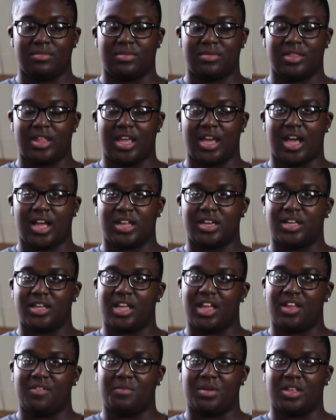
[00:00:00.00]
they kind of
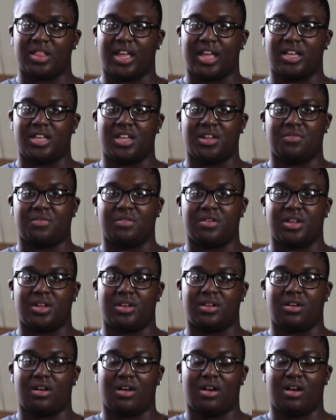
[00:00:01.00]
gave me like
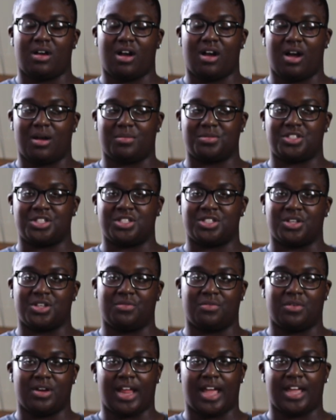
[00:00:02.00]
different options
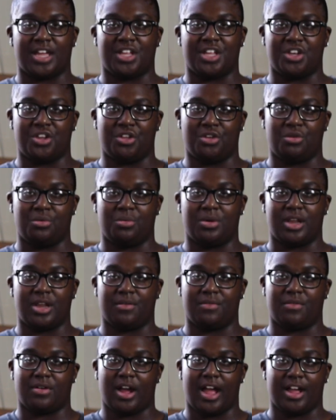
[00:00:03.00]
of what I can do
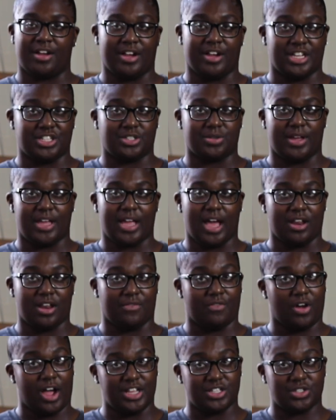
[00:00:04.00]
whenever I graduate out
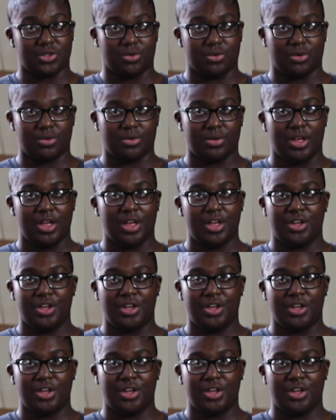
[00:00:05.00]
of high school.